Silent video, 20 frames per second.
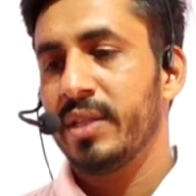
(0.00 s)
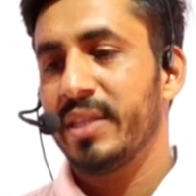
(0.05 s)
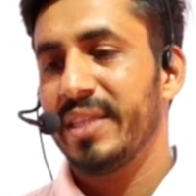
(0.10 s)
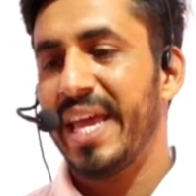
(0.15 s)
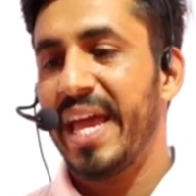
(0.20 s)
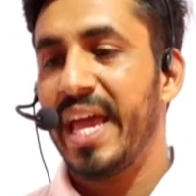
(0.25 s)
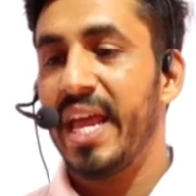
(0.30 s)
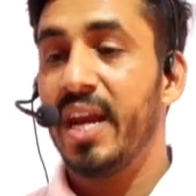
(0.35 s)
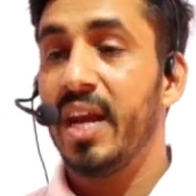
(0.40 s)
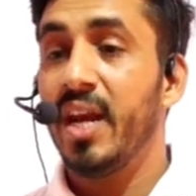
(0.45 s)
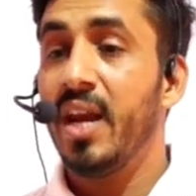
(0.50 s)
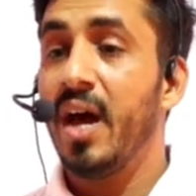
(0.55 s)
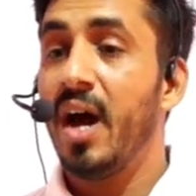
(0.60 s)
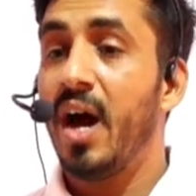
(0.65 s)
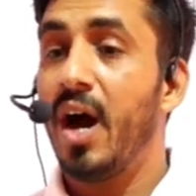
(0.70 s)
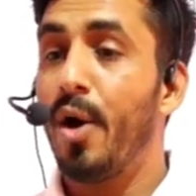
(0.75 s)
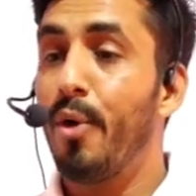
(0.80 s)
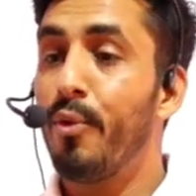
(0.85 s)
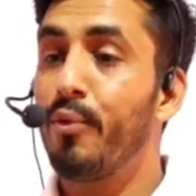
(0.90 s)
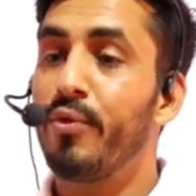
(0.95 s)
then
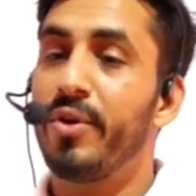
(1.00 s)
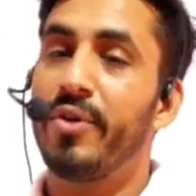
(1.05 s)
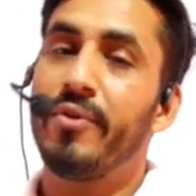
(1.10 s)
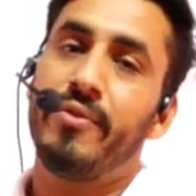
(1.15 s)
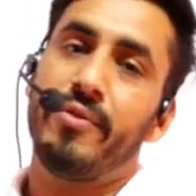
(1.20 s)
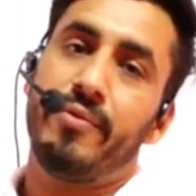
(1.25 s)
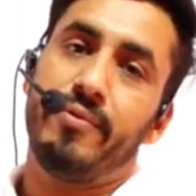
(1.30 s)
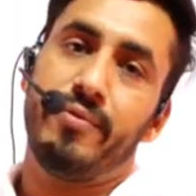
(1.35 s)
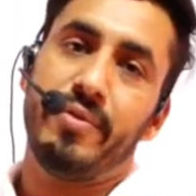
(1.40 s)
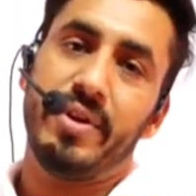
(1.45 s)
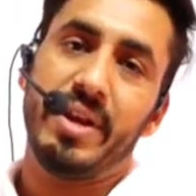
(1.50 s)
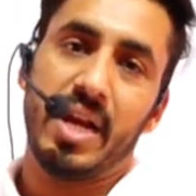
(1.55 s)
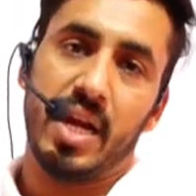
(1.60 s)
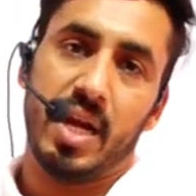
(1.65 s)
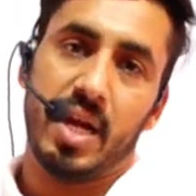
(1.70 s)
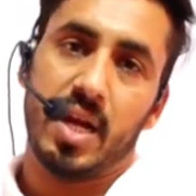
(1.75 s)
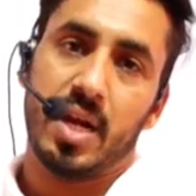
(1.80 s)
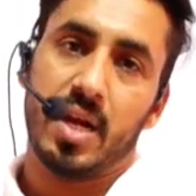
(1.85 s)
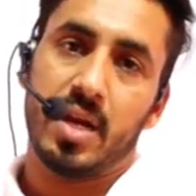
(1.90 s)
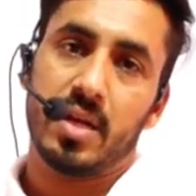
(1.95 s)
how we
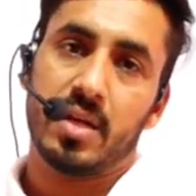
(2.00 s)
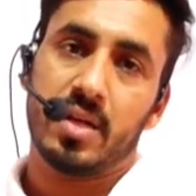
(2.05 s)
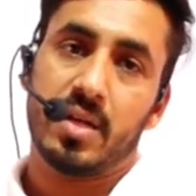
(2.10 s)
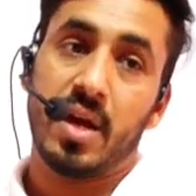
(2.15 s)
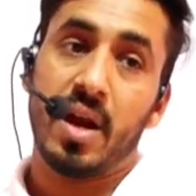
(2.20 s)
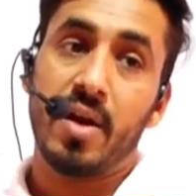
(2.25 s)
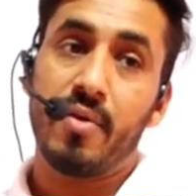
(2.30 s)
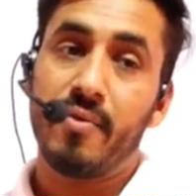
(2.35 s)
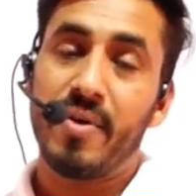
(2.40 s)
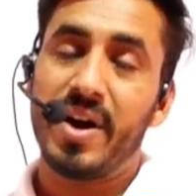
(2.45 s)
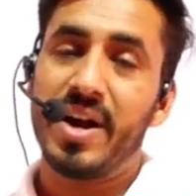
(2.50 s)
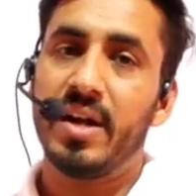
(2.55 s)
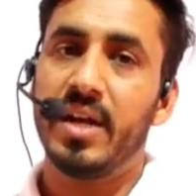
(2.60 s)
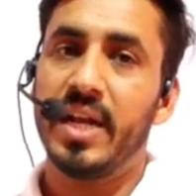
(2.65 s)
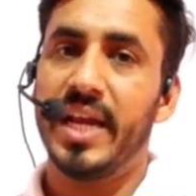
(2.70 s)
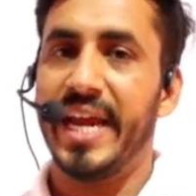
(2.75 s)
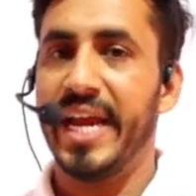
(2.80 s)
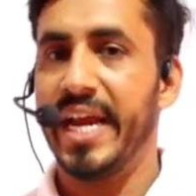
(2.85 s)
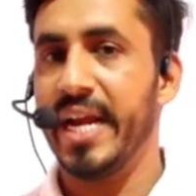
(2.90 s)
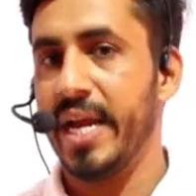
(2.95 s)
will
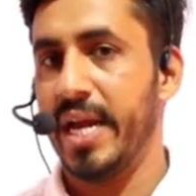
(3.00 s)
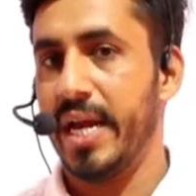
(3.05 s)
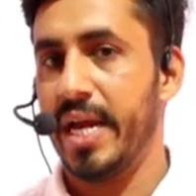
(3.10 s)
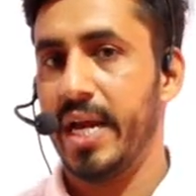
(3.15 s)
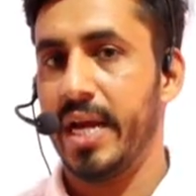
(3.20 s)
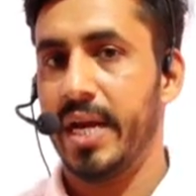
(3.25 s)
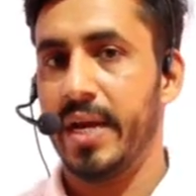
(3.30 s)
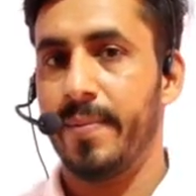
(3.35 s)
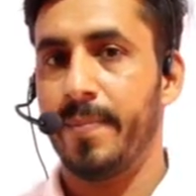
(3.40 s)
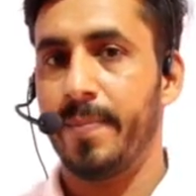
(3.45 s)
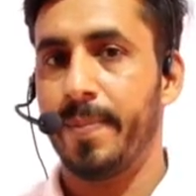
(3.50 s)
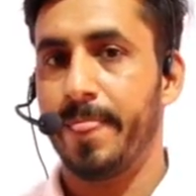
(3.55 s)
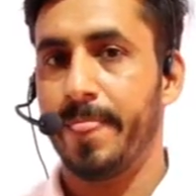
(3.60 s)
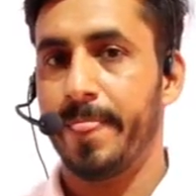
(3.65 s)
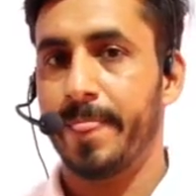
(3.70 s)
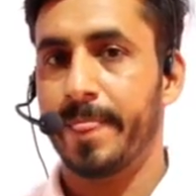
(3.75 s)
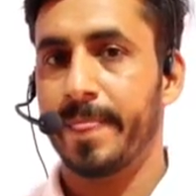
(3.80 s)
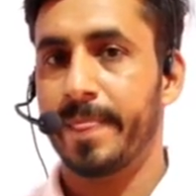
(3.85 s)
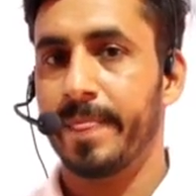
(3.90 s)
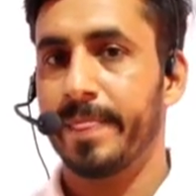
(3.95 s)
convert in
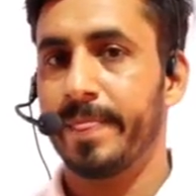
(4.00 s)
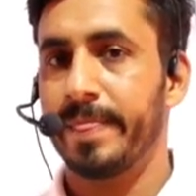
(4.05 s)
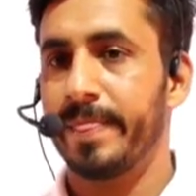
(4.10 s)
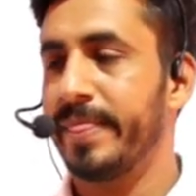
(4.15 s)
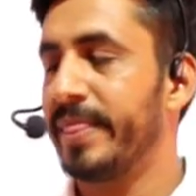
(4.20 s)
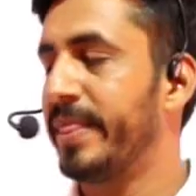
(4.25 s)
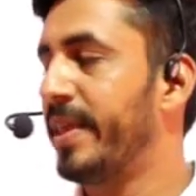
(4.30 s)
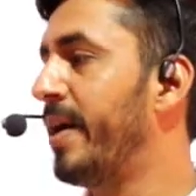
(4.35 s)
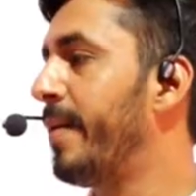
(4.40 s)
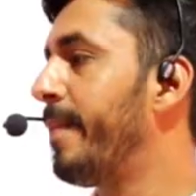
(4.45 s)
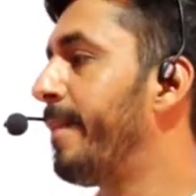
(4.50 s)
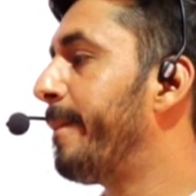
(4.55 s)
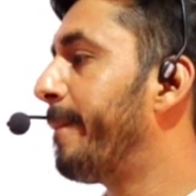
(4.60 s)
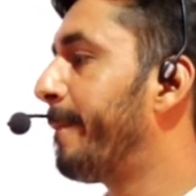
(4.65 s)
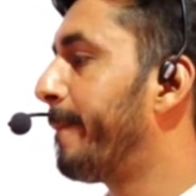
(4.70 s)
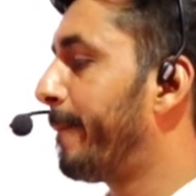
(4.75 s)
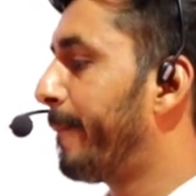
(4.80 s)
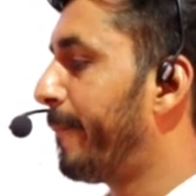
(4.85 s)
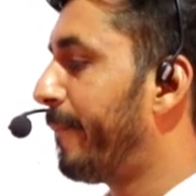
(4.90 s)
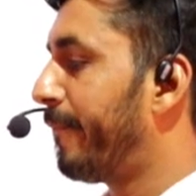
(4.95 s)

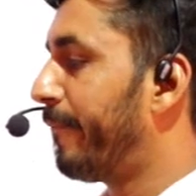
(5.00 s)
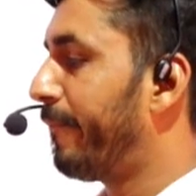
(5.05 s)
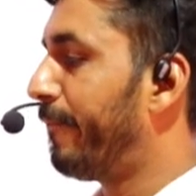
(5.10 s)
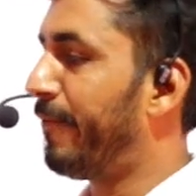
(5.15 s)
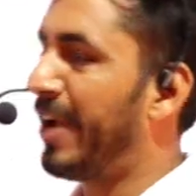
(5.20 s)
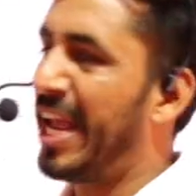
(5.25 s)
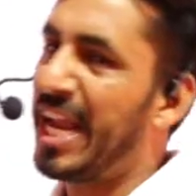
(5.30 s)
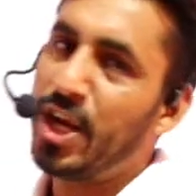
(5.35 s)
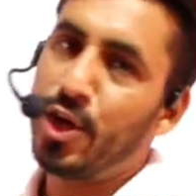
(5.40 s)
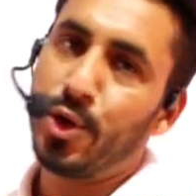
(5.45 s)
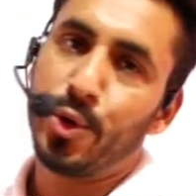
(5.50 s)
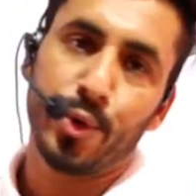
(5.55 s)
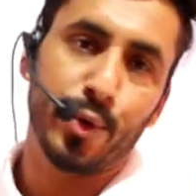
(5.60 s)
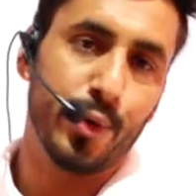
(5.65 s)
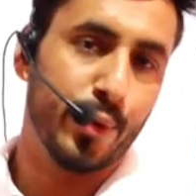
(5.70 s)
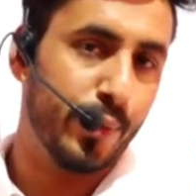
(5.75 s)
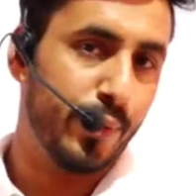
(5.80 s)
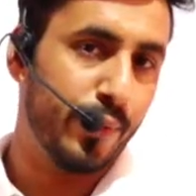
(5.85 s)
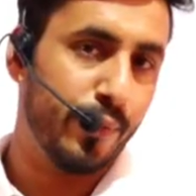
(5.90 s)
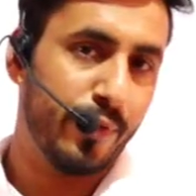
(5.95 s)
the
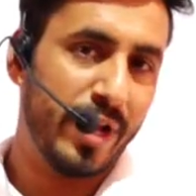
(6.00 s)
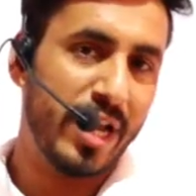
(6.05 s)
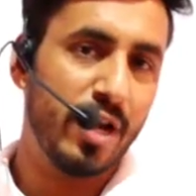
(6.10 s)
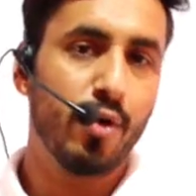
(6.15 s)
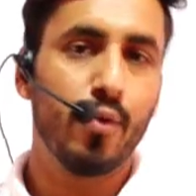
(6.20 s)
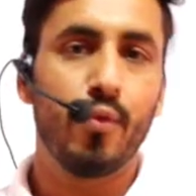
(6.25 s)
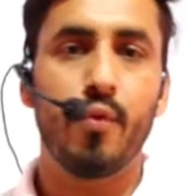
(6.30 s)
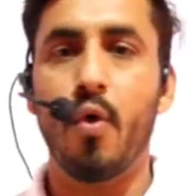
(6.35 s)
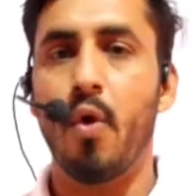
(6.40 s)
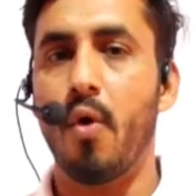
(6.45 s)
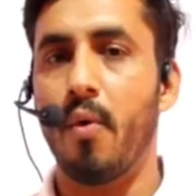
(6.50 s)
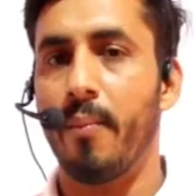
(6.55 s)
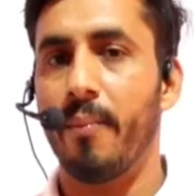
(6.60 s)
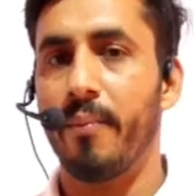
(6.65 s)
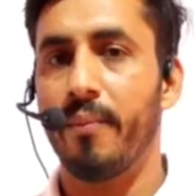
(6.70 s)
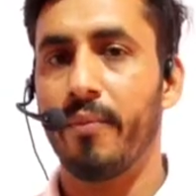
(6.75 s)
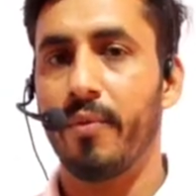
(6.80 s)
value form.